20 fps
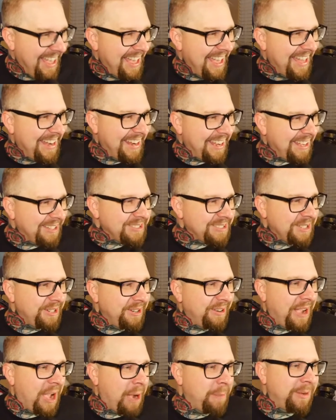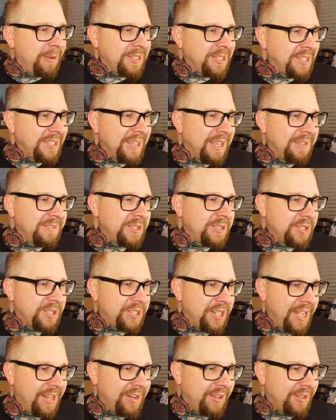And I also know how much he loves your
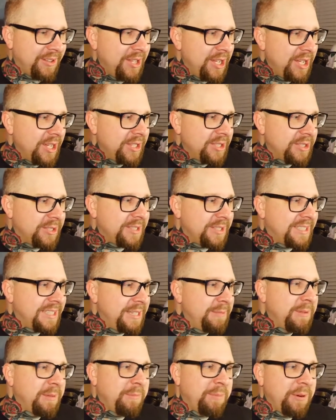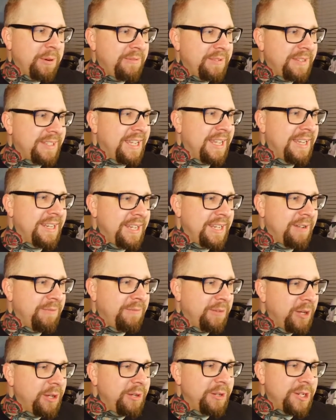channel, so it seemed the perfect idea
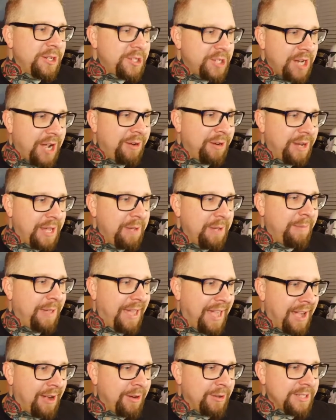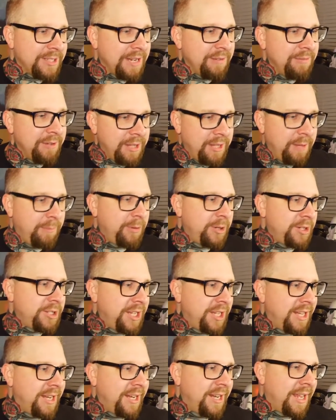for you to shout him out. I really
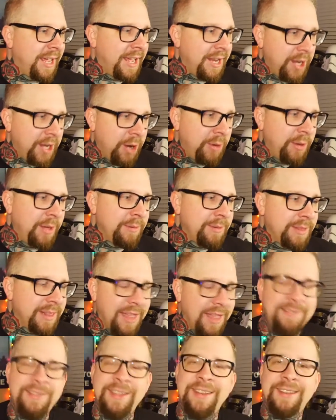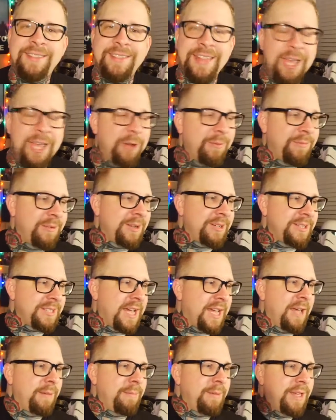appreciate it, and I know he would love it. Thank you for your
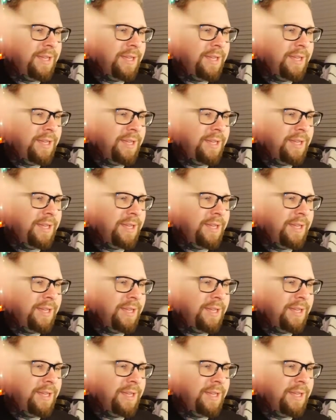time.